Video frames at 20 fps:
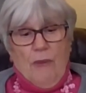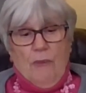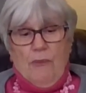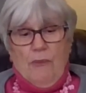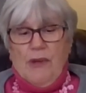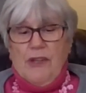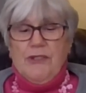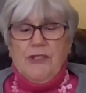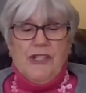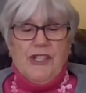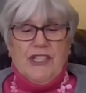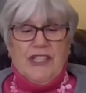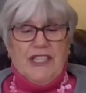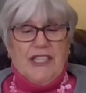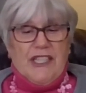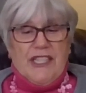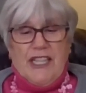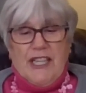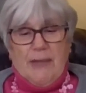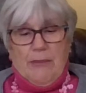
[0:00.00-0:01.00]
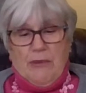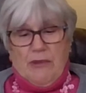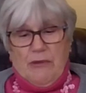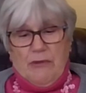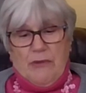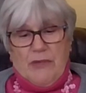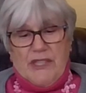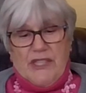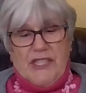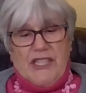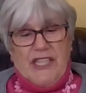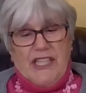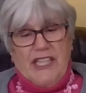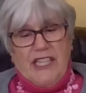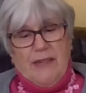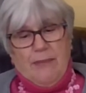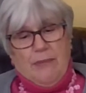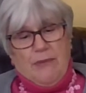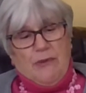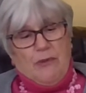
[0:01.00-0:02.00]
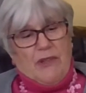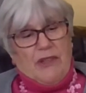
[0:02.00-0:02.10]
Most of the table was heaped